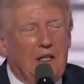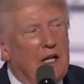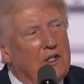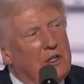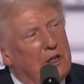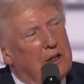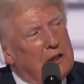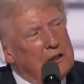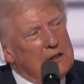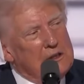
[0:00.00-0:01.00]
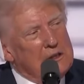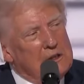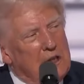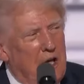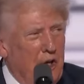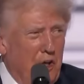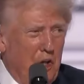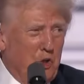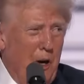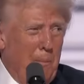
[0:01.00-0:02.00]
does it. Under the
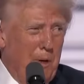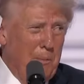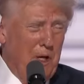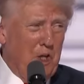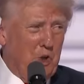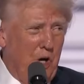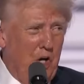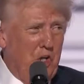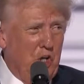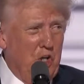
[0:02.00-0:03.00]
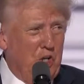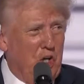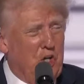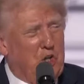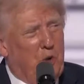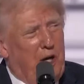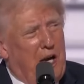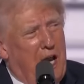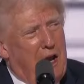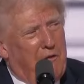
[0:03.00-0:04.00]
Trump administration, just three and
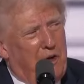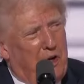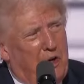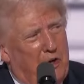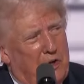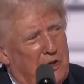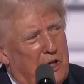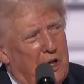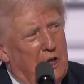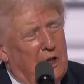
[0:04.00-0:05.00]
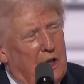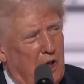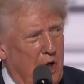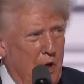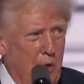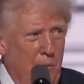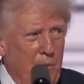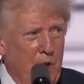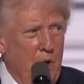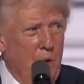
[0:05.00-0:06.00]
a half years ago,
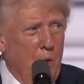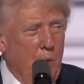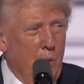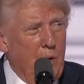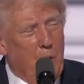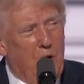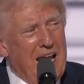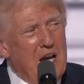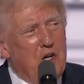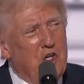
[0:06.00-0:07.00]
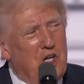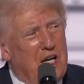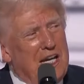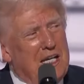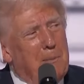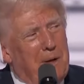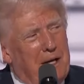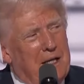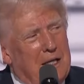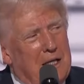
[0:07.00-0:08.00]
we were energy
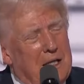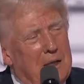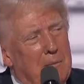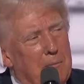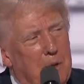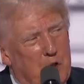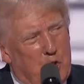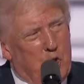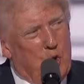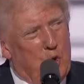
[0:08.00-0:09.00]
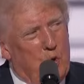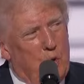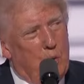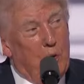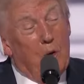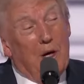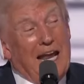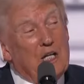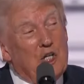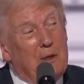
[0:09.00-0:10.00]
independent, but soon we will
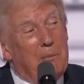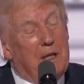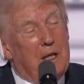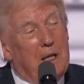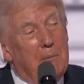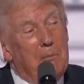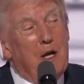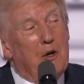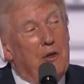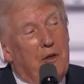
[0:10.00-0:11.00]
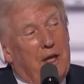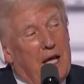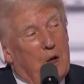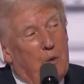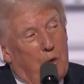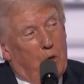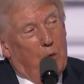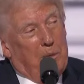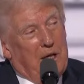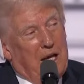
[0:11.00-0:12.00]
actually be better than that. We will
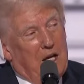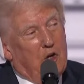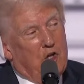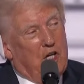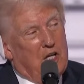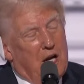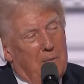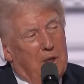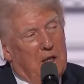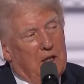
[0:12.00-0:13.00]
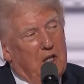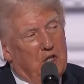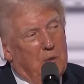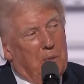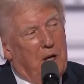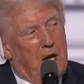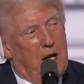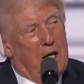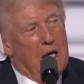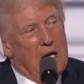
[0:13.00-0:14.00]
be energy dominant and
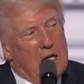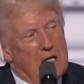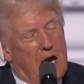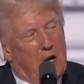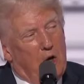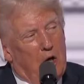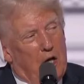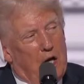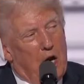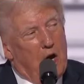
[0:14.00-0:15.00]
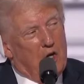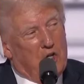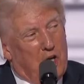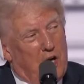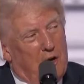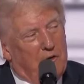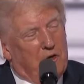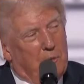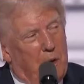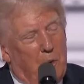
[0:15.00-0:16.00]
supply not only
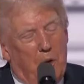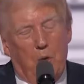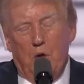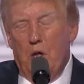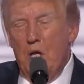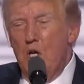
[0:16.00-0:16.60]
ourselves, but we will